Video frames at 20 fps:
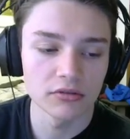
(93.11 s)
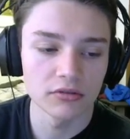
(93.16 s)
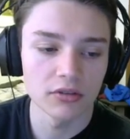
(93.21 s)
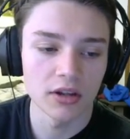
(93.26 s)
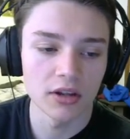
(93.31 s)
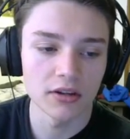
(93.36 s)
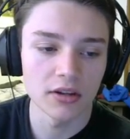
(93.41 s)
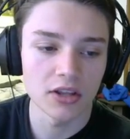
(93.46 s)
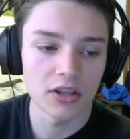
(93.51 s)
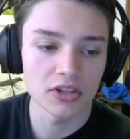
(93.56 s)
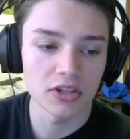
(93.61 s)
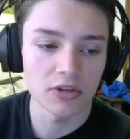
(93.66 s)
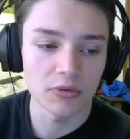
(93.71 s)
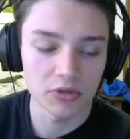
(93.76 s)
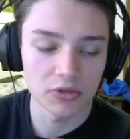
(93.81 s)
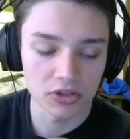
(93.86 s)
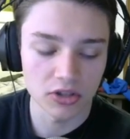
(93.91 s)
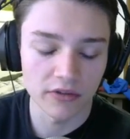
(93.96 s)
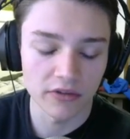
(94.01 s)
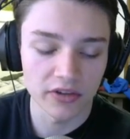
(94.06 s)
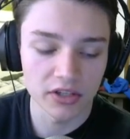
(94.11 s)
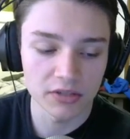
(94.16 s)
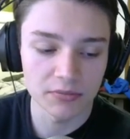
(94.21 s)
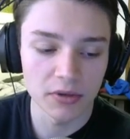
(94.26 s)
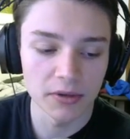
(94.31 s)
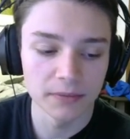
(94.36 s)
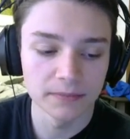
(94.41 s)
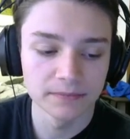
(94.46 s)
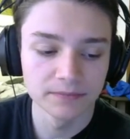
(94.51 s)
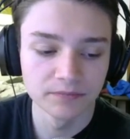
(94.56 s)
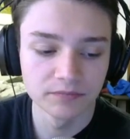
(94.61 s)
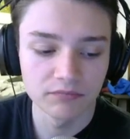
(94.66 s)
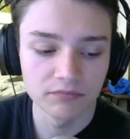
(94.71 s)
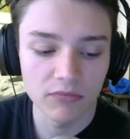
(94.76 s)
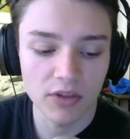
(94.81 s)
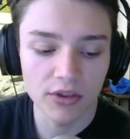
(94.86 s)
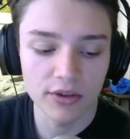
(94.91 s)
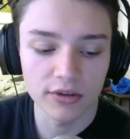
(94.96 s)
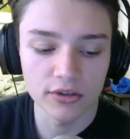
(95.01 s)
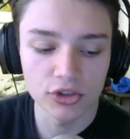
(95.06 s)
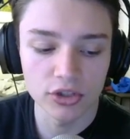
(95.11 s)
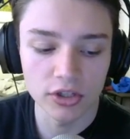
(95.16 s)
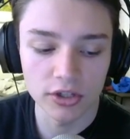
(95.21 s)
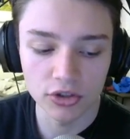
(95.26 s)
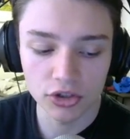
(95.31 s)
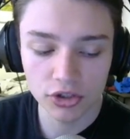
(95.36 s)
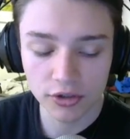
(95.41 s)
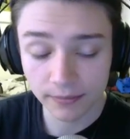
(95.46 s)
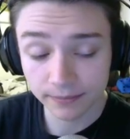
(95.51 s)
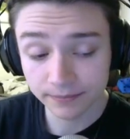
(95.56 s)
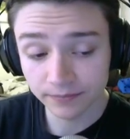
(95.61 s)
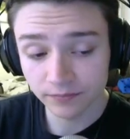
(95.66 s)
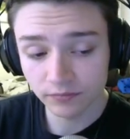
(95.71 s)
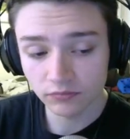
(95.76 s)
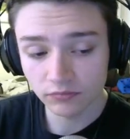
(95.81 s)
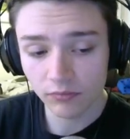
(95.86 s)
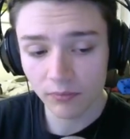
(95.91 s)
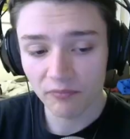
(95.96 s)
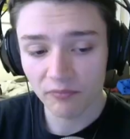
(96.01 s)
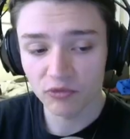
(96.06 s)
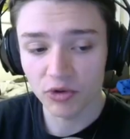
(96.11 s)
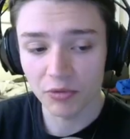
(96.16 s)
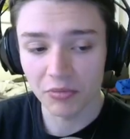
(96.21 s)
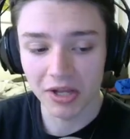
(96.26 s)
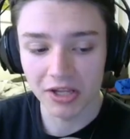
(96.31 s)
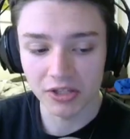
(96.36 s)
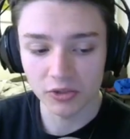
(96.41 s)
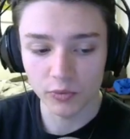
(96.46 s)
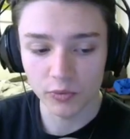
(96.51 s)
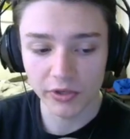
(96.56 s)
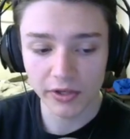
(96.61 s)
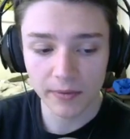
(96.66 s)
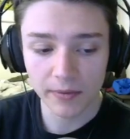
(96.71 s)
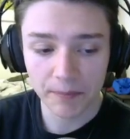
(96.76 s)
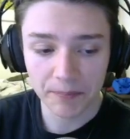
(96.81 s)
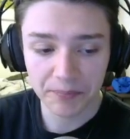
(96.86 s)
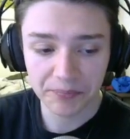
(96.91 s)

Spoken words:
I guess that wasn't obvious, but nothing's changed from last week.